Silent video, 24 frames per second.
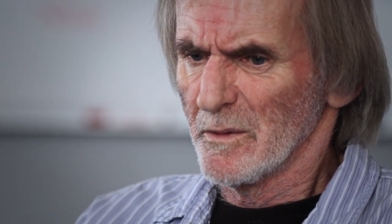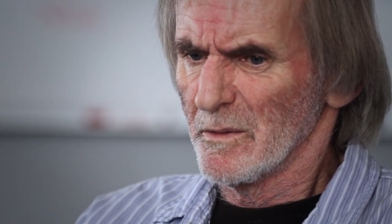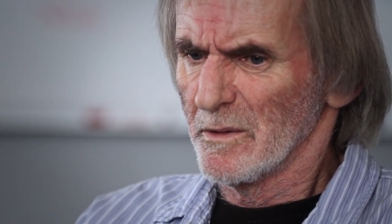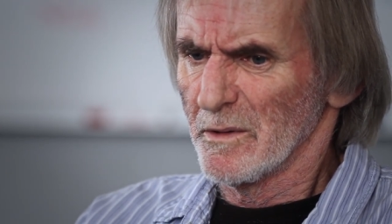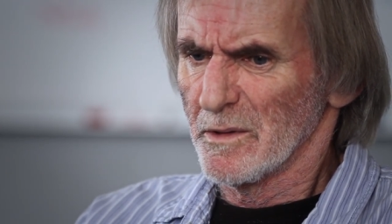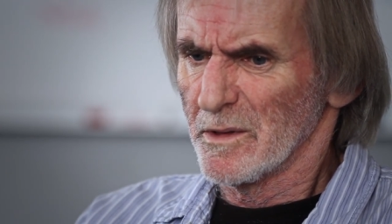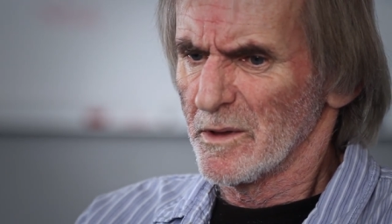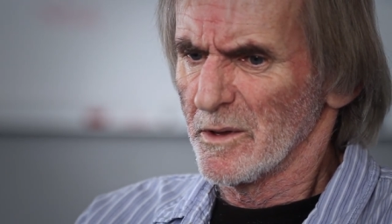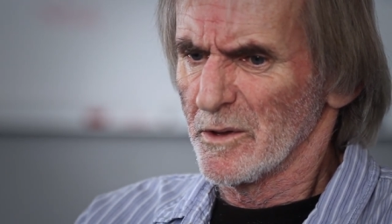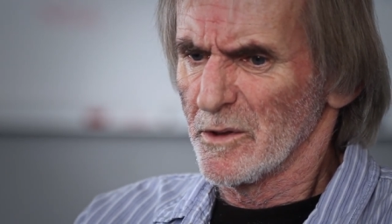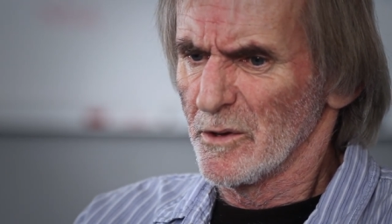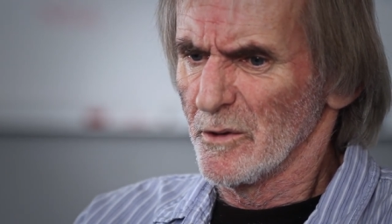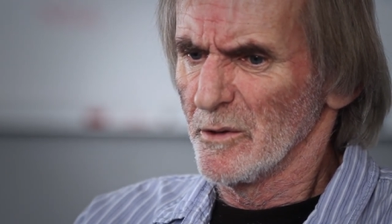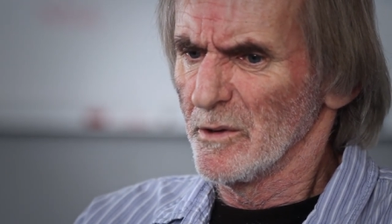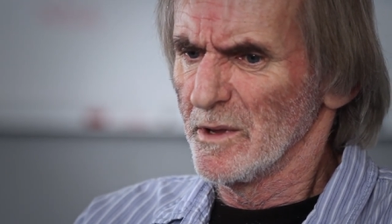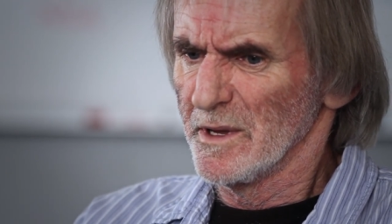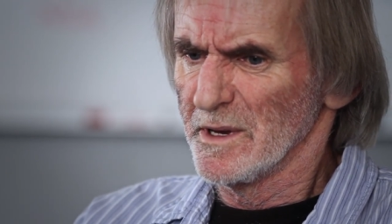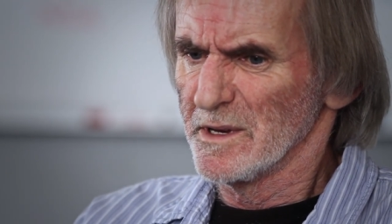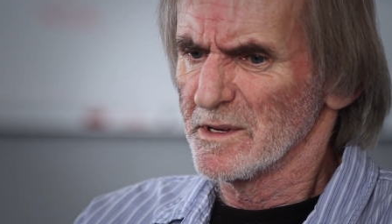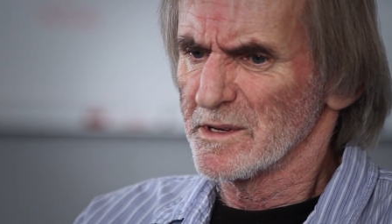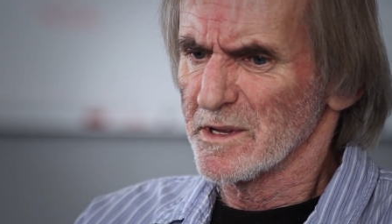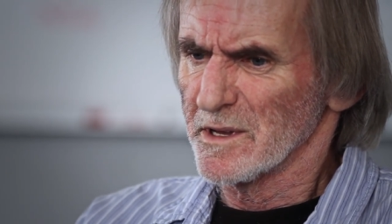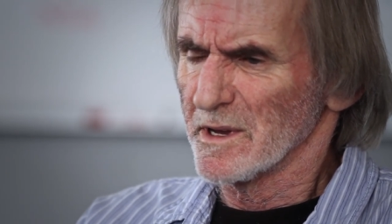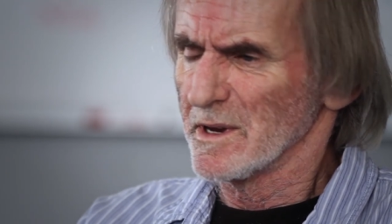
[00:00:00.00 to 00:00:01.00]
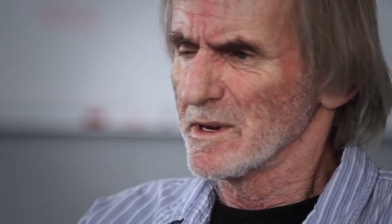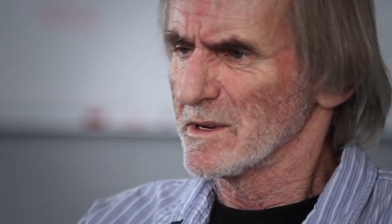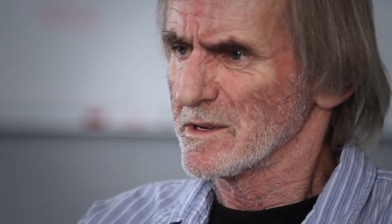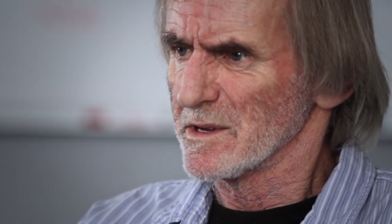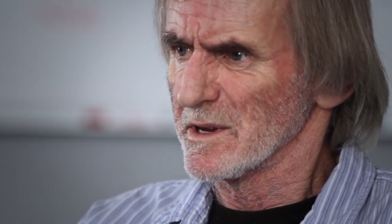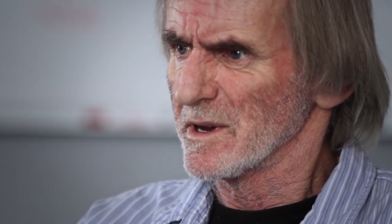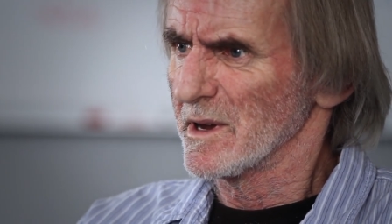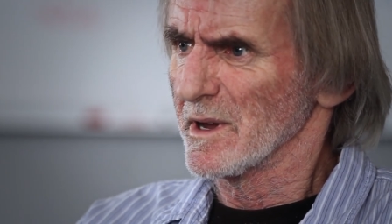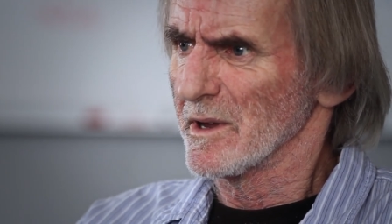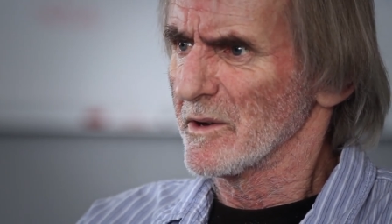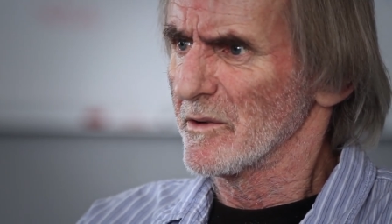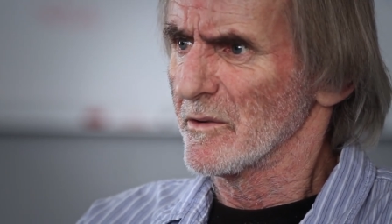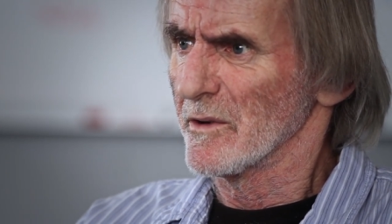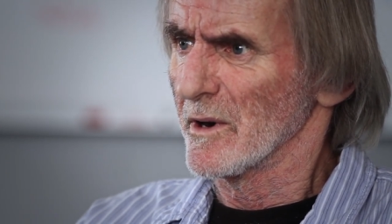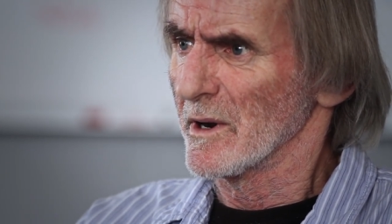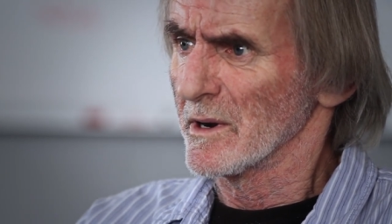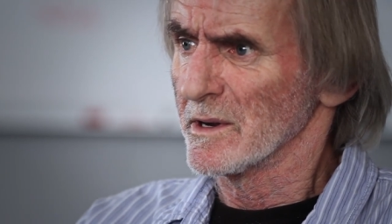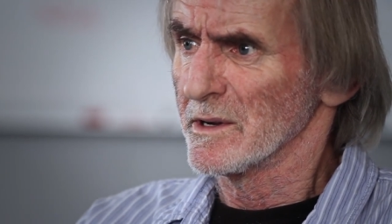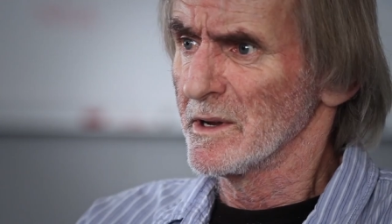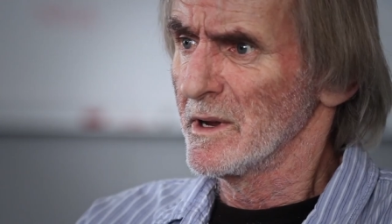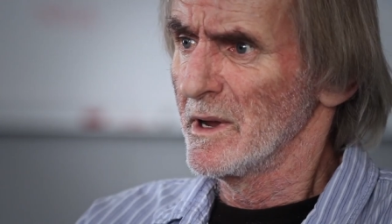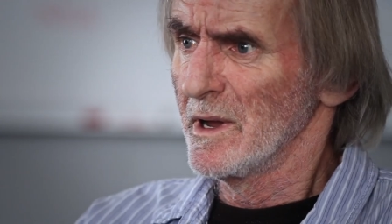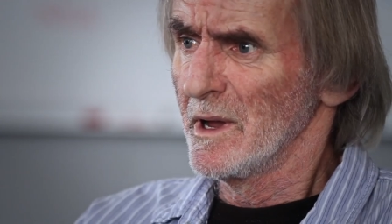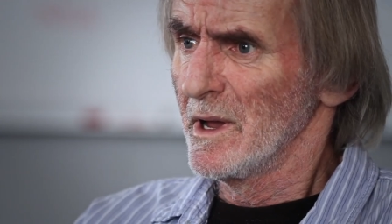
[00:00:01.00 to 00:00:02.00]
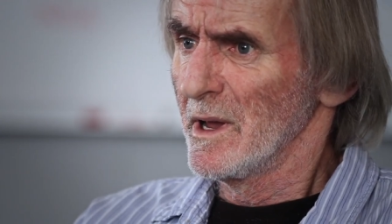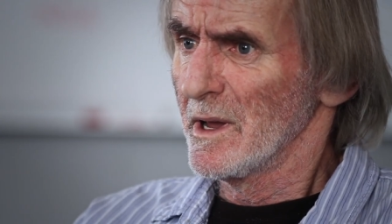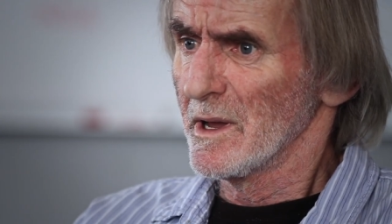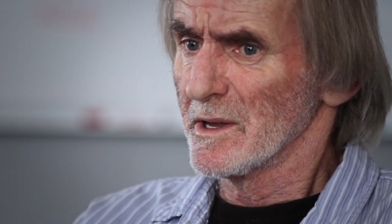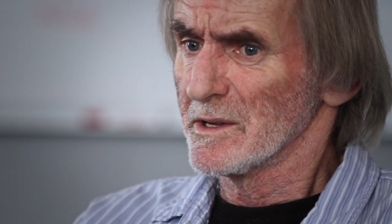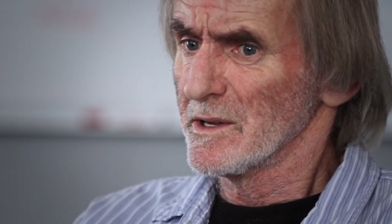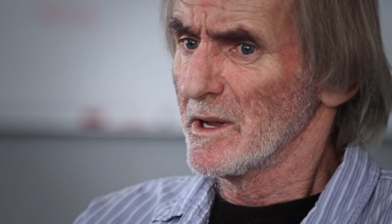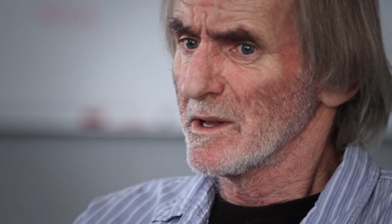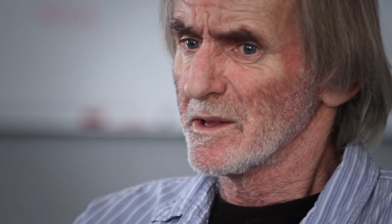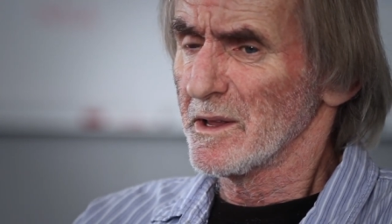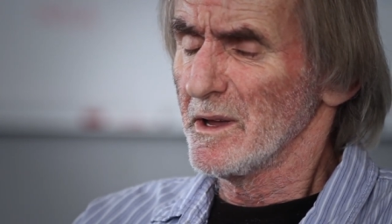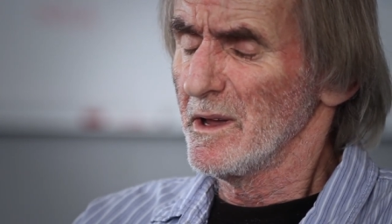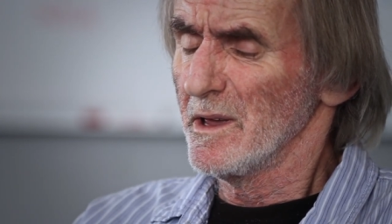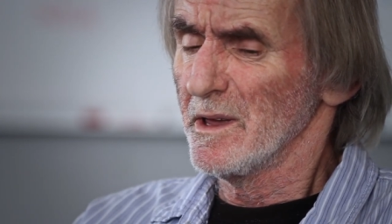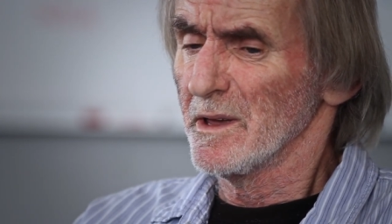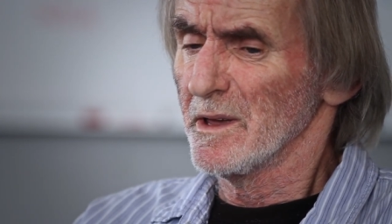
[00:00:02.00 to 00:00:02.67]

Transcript: do these things to get drunk. Because I'll